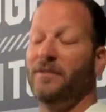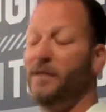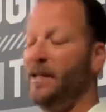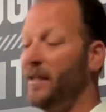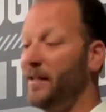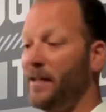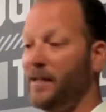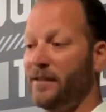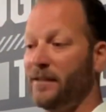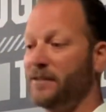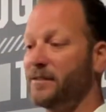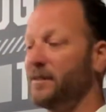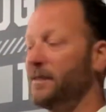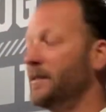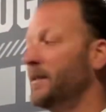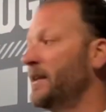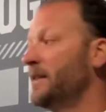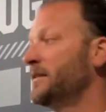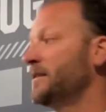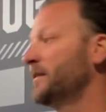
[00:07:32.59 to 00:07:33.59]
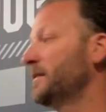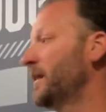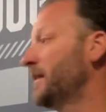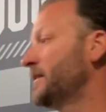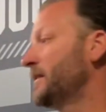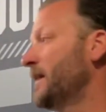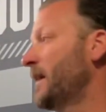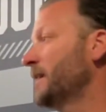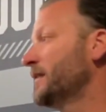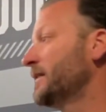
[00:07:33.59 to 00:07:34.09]

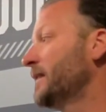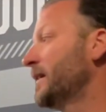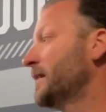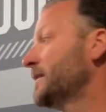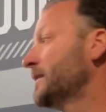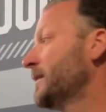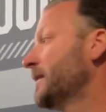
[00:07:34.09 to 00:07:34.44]
That's nonsense.